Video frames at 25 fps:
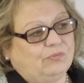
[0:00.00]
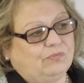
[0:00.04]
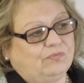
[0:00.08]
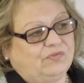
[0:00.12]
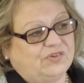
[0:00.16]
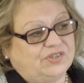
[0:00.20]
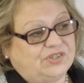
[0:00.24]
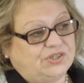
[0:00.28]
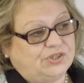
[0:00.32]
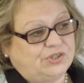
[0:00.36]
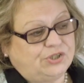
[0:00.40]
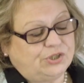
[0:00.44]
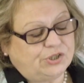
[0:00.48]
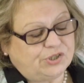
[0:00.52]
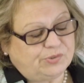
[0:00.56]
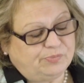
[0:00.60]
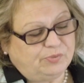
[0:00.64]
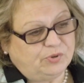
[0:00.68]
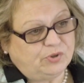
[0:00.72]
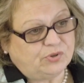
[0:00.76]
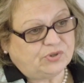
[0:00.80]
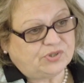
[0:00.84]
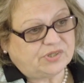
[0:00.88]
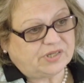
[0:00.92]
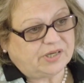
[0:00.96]
Visitors'
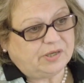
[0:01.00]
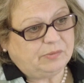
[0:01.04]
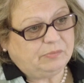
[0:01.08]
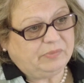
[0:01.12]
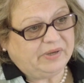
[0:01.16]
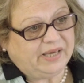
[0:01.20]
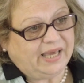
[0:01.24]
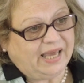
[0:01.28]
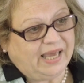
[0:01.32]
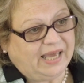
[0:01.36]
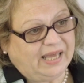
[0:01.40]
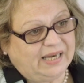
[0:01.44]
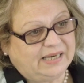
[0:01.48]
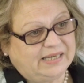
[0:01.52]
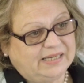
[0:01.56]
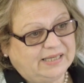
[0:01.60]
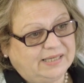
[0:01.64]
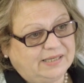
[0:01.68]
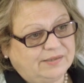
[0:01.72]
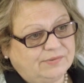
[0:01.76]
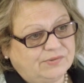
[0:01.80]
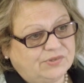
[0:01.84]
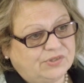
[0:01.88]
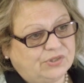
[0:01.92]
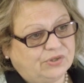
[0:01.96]
books can be
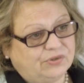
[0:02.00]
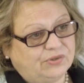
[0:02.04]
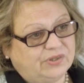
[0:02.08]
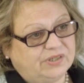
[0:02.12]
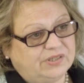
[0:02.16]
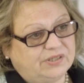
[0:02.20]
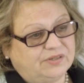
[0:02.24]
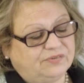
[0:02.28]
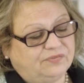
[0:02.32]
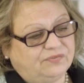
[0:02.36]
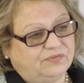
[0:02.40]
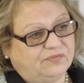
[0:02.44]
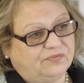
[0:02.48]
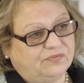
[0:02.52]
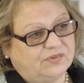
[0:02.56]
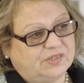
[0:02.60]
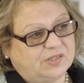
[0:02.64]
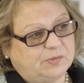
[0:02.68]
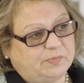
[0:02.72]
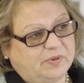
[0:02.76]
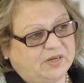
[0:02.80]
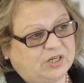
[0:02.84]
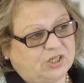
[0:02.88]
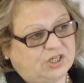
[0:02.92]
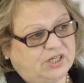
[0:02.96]
handy, so that if,
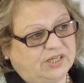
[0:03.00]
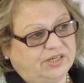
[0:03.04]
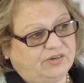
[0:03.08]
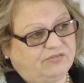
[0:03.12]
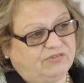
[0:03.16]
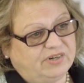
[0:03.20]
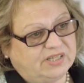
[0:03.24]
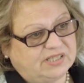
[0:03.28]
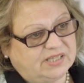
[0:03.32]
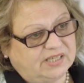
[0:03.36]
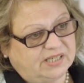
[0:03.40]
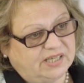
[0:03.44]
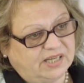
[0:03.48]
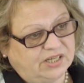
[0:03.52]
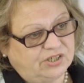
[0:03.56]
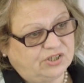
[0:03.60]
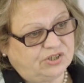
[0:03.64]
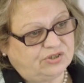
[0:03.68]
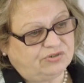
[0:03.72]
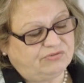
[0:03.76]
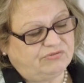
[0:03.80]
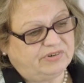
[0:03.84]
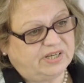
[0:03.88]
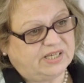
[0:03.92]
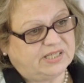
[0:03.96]
especially in
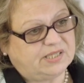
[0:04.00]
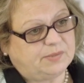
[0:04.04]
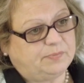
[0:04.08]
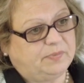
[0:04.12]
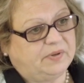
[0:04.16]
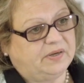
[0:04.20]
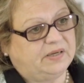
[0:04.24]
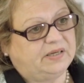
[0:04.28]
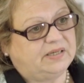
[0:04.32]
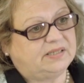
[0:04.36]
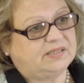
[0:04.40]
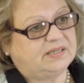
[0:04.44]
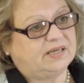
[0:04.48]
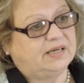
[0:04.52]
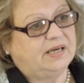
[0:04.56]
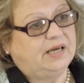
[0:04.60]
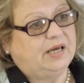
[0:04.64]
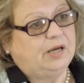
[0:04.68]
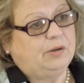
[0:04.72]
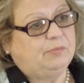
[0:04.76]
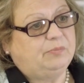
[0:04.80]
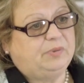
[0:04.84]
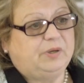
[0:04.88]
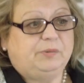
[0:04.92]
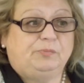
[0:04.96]
residential respite,
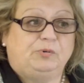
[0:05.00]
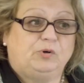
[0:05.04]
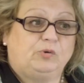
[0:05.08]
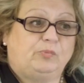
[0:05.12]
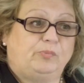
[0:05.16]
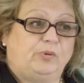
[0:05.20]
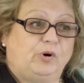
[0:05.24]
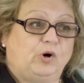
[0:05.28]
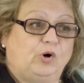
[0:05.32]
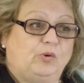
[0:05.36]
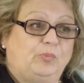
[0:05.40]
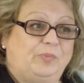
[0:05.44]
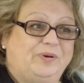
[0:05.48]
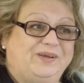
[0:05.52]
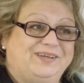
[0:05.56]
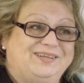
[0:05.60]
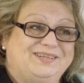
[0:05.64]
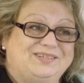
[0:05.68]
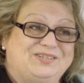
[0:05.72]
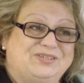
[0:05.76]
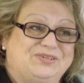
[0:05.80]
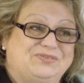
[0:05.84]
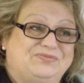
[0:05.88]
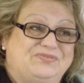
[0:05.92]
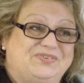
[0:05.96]
people pop
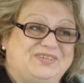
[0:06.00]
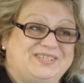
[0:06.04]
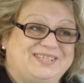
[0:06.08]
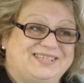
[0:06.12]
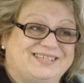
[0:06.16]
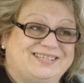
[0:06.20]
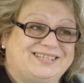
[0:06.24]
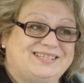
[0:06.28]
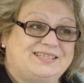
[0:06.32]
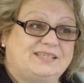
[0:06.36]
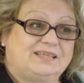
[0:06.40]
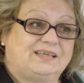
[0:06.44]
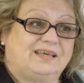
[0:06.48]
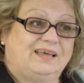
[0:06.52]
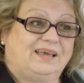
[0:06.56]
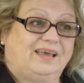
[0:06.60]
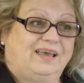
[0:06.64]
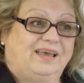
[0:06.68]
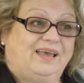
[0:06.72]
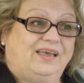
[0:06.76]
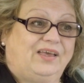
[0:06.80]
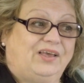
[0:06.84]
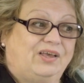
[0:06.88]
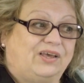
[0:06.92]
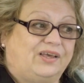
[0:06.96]
in to visit,
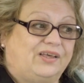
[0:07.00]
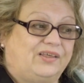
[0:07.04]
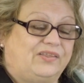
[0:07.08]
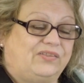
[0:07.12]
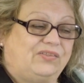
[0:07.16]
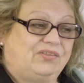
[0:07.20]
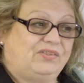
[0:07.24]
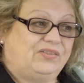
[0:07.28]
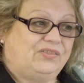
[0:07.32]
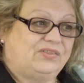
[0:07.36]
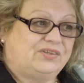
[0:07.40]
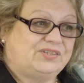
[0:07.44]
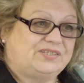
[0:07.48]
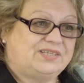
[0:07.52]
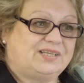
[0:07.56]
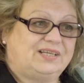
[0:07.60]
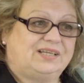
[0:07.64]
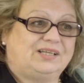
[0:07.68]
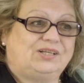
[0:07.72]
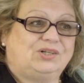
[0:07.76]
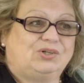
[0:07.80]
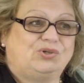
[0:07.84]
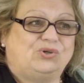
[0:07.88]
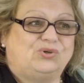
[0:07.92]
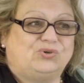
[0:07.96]
there's a
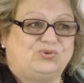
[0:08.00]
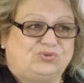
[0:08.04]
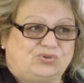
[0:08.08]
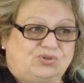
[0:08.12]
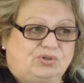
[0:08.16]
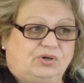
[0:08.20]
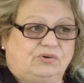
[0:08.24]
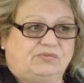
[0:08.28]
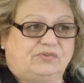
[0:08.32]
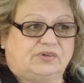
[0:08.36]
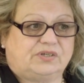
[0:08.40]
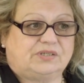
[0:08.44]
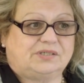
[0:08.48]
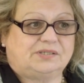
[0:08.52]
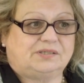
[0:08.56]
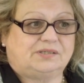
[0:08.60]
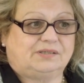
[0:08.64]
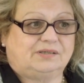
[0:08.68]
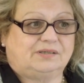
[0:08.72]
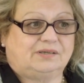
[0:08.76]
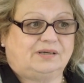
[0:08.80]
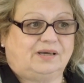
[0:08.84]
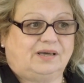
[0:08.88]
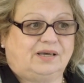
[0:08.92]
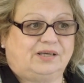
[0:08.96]
little note of it.
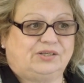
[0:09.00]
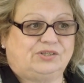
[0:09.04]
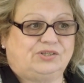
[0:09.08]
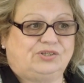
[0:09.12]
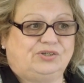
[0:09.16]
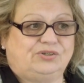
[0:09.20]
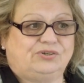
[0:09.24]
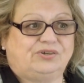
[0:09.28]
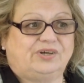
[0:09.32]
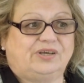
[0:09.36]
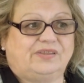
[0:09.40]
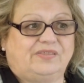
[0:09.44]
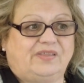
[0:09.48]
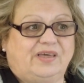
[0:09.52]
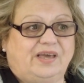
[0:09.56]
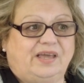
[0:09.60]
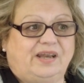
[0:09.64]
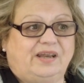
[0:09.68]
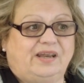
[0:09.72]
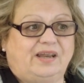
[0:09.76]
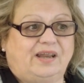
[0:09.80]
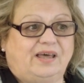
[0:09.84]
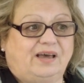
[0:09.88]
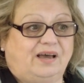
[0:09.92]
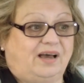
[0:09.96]
And you can
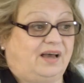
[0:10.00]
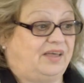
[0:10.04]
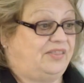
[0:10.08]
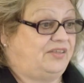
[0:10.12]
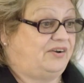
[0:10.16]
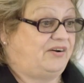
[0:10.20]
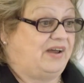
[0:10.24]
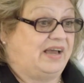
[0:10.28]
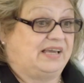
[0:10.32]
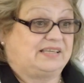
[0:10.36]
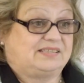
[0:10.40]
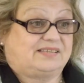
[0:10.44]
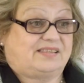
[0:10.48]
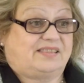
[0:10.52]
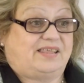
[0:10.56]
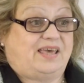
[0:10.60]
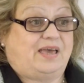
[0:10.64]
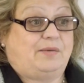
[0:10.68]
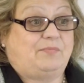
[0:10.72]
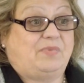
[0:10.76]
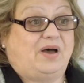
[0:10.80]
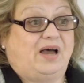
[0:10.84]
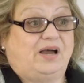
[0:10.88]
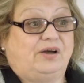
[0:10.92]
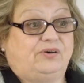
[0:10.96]
then either ask
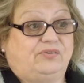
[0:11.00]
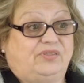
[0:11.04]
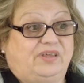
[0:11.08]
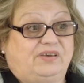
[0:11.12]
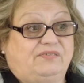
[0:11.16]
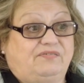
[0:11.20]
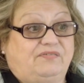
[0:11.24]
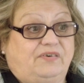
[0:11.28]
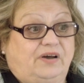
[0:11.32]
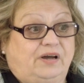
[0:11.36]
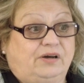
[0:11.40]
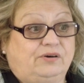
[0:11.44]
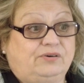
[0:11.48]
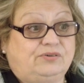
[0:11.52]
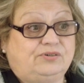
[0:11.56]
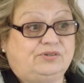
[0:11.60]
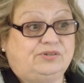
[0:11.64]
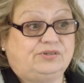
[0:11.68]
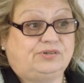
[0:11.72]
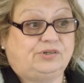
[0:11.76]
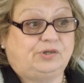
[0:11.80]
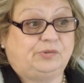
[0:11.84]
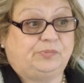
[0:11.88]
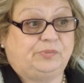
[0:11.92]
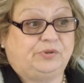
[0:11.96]
them how they
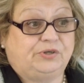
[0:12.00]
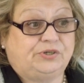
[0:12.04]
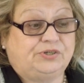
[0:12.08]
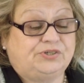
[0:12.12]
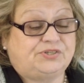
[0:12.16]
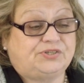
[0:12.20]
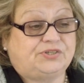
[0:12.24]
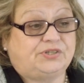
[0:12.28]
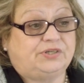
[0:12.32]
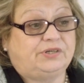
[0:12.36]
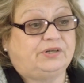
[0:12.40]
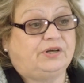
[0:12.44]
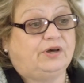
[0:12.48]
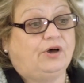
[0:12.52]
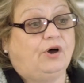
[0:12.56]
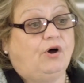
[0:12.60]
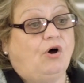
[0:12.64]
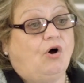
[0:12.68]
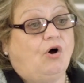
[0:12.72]
found your person,